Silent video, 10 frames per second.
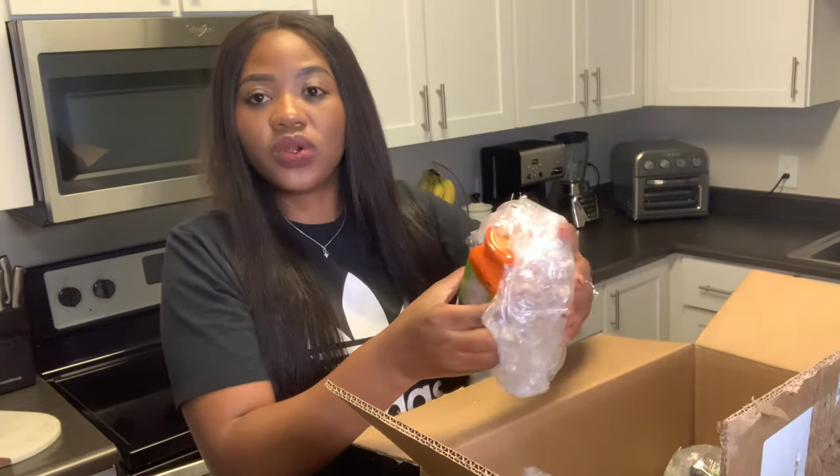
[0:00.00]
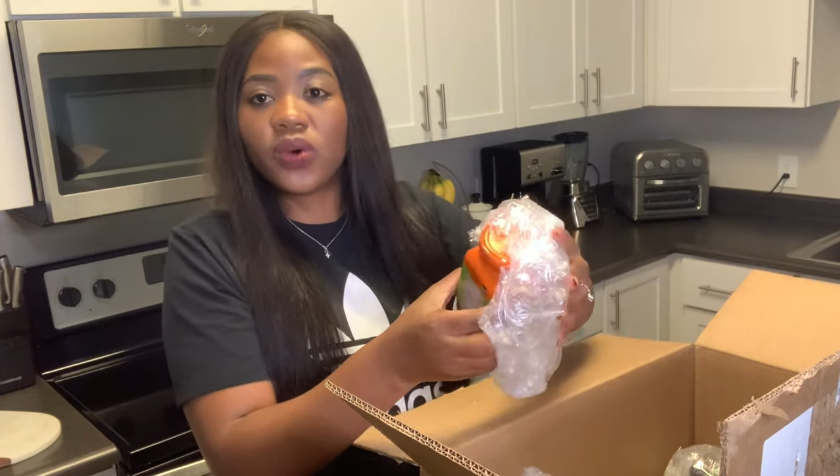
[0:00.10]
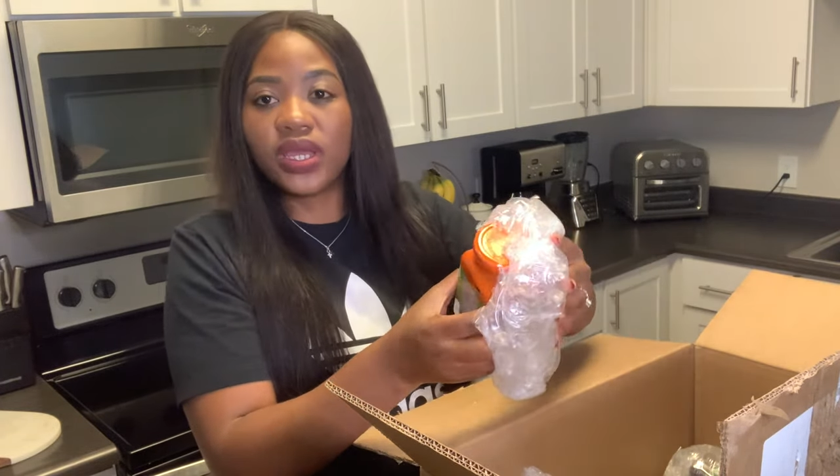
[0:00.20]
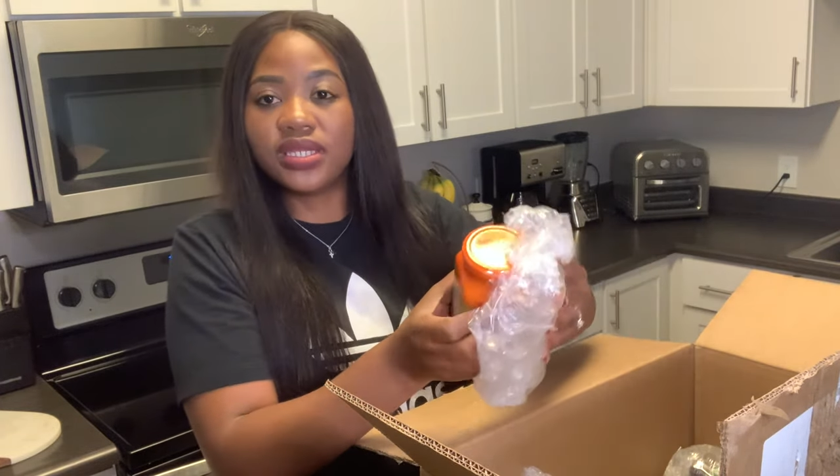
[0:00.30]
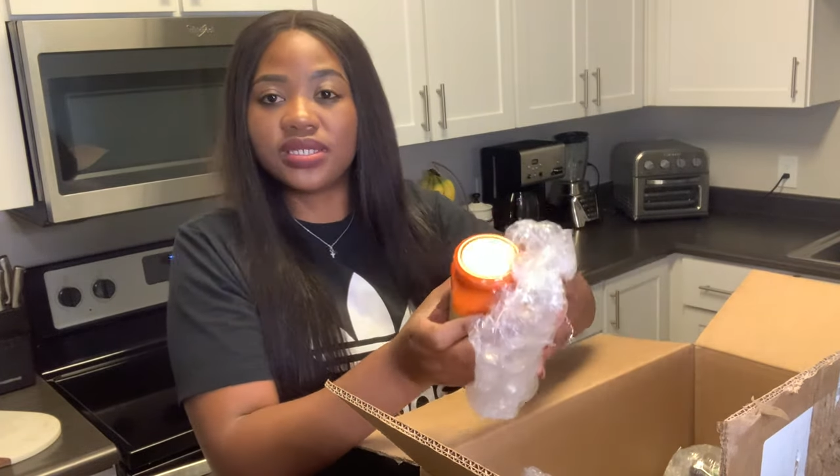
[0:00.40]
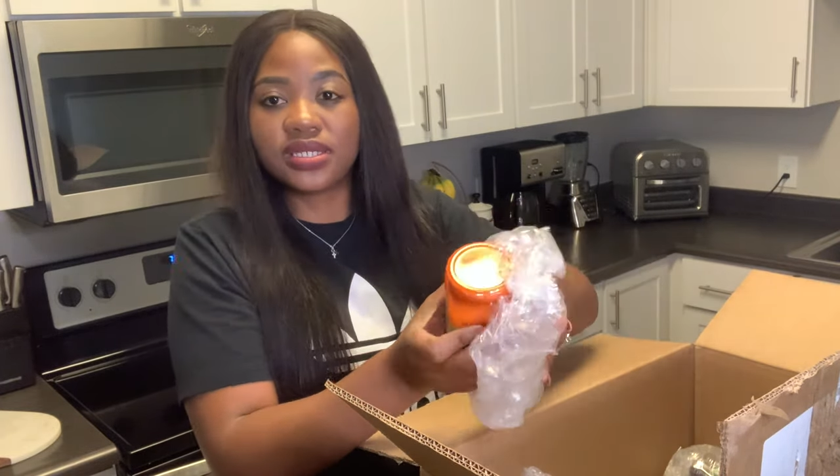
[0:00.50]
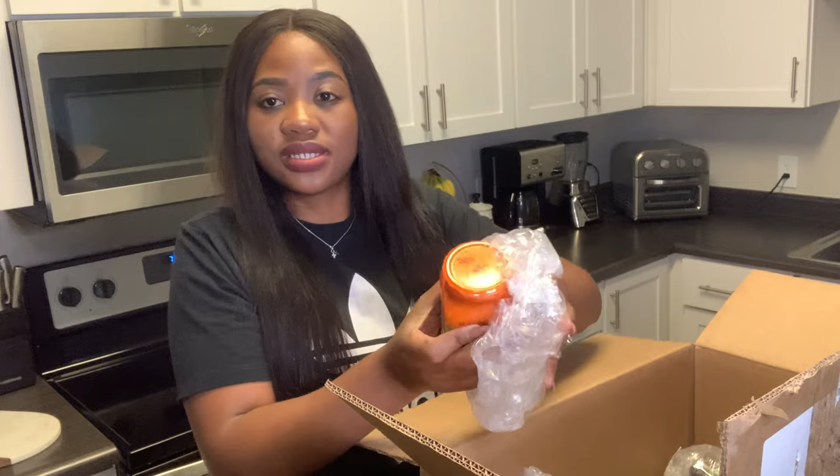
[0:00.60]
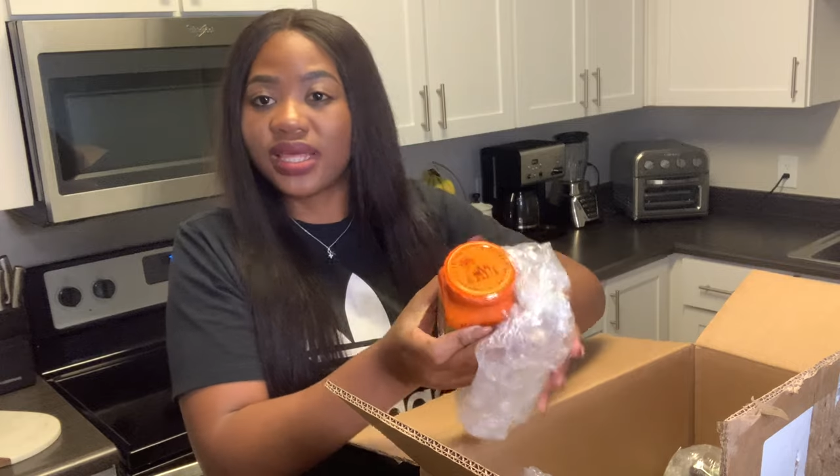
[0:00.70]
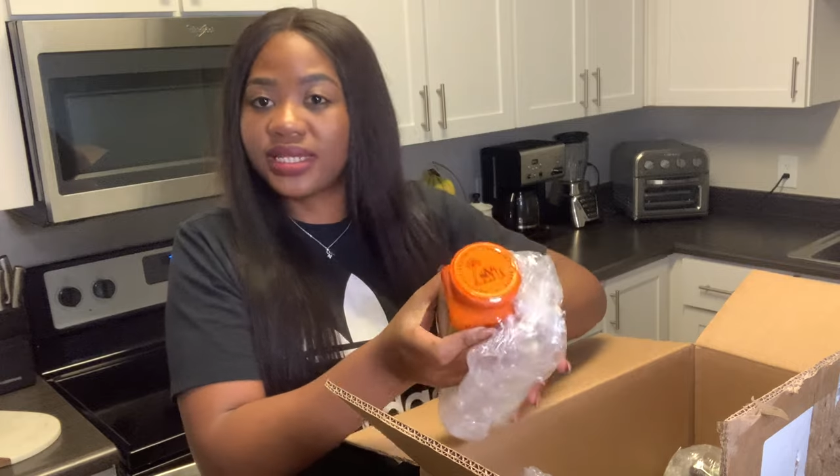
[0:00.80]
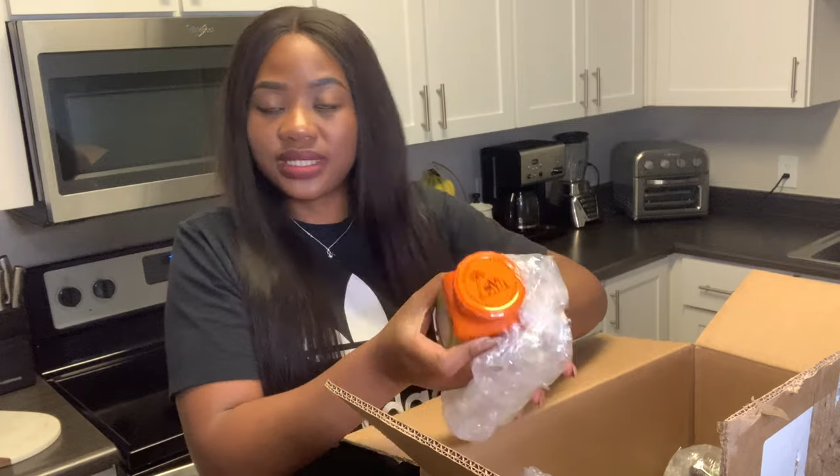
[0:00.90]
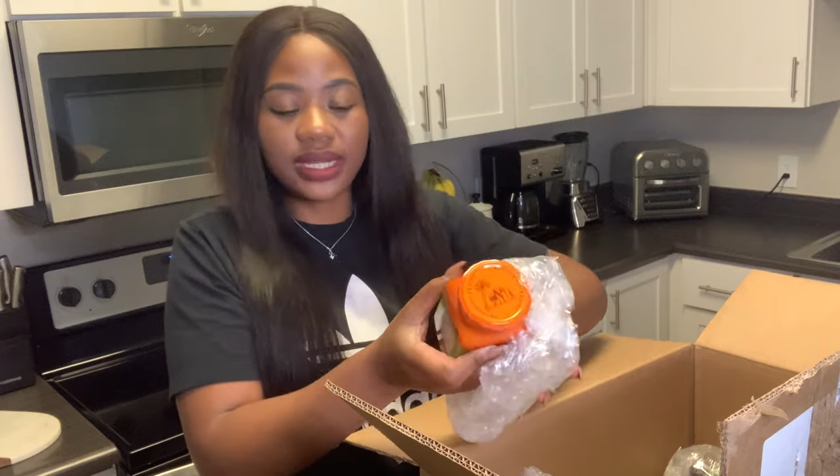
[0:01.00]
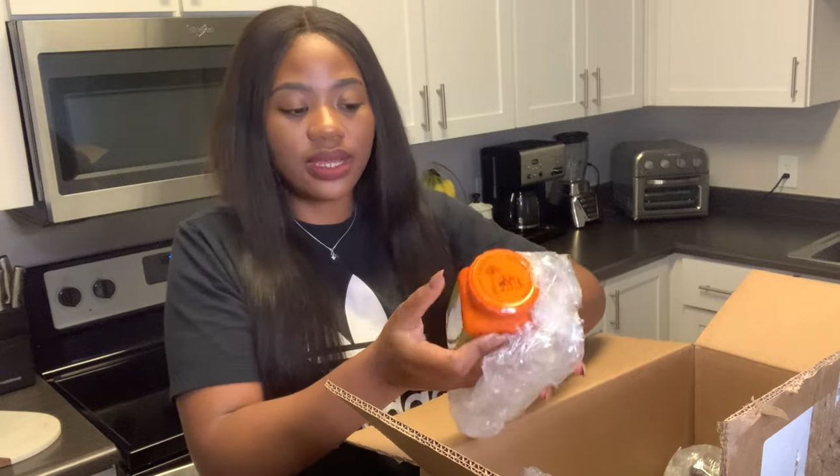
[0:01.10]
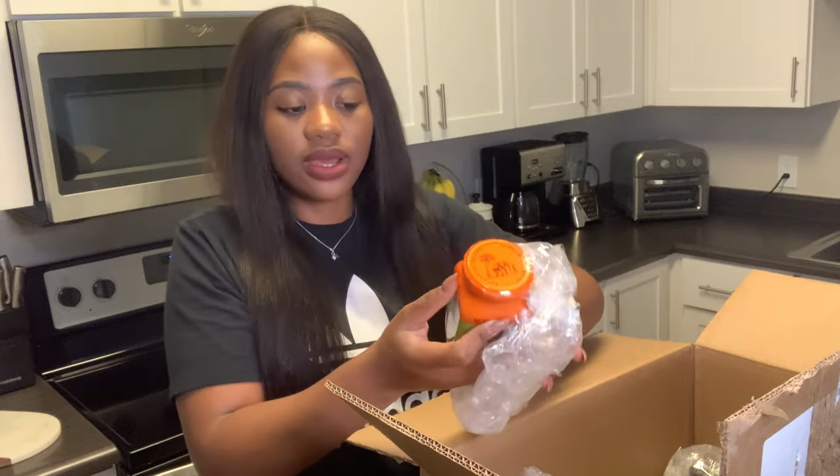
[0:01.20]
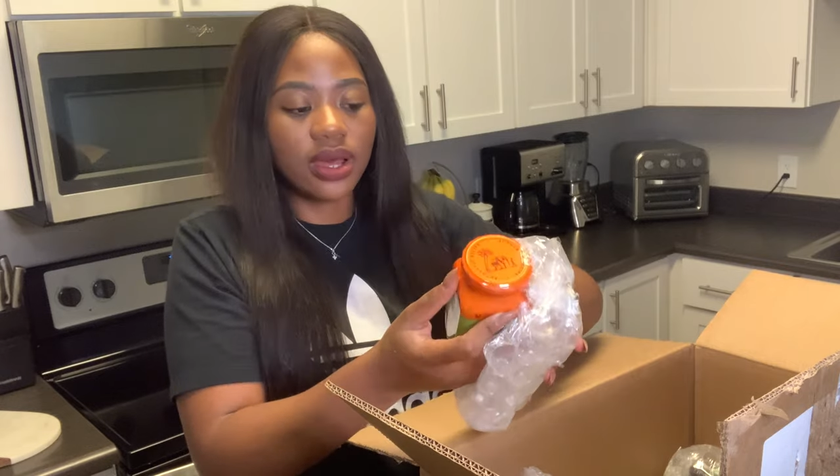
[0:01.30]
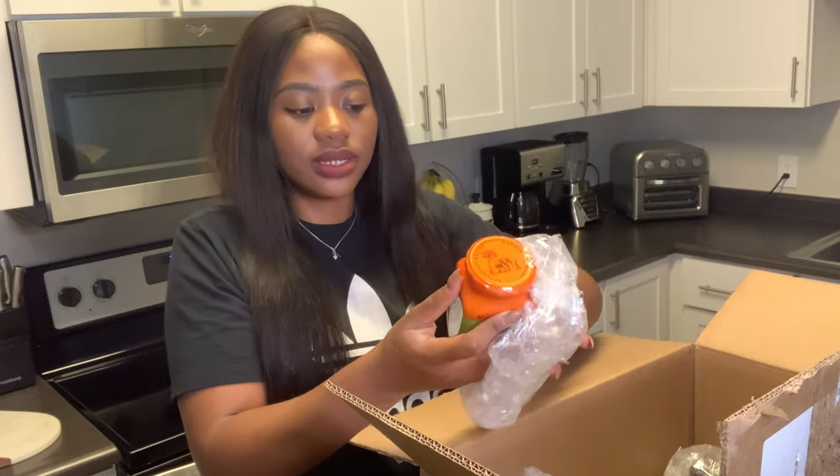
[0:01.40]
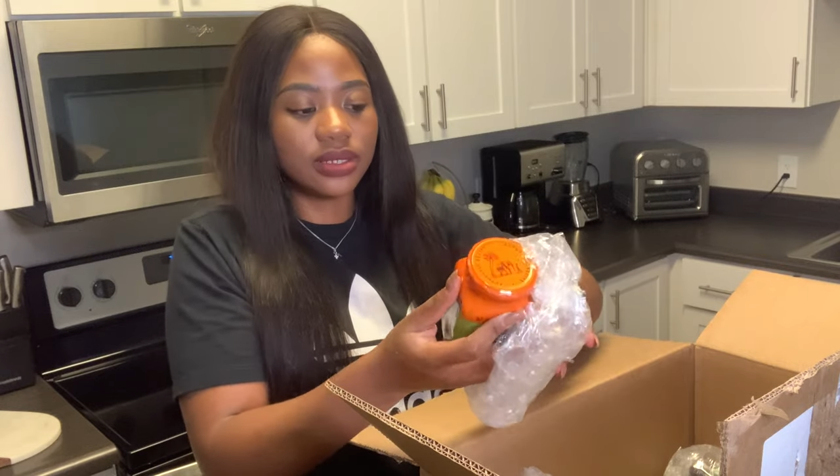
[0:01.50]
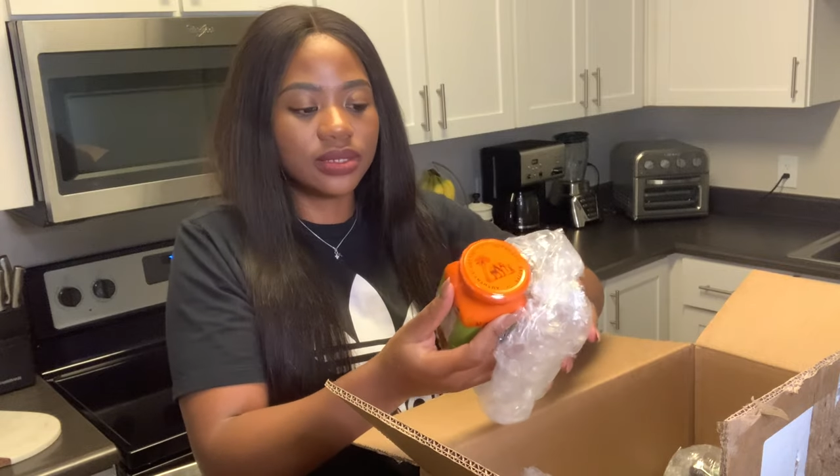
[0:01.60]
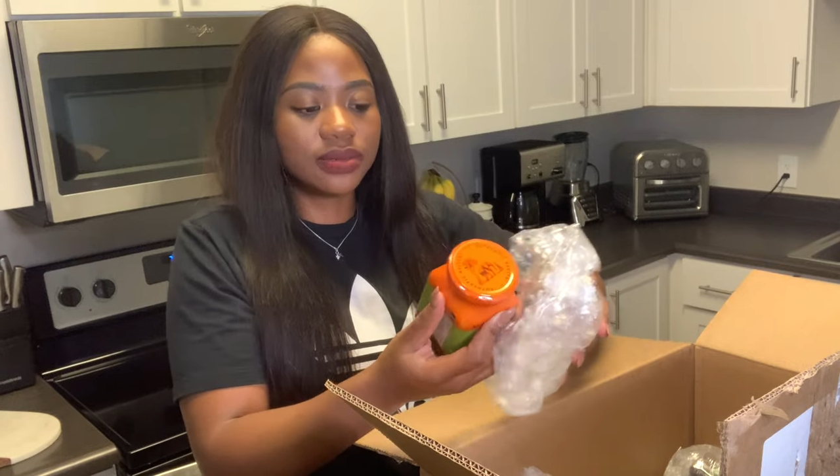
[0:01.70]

noise. That's Leon.